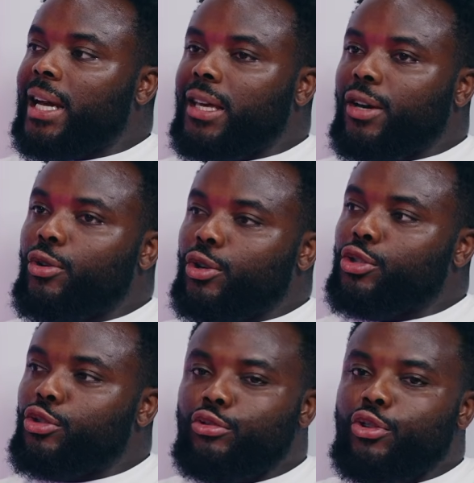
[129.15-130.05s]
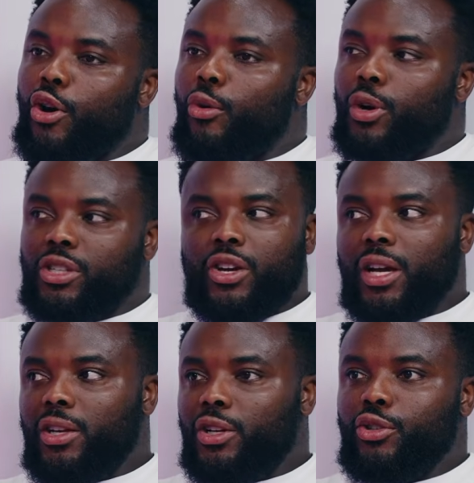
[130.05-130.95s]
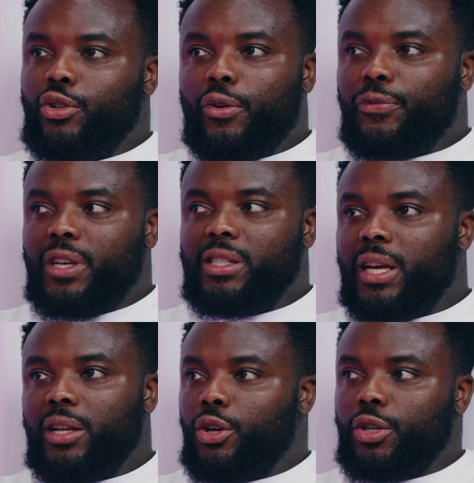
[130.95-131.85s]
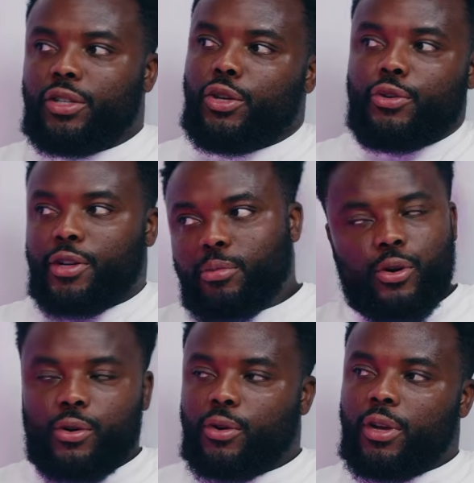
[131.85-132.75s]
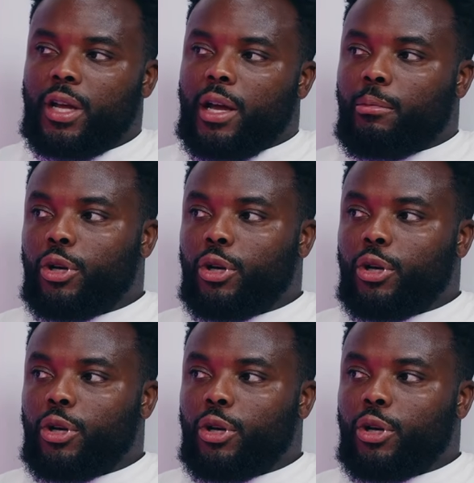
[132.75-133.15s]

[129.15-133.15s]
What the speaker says: guilt, because you know what's going on. You know things ain't hunky-dory, bro.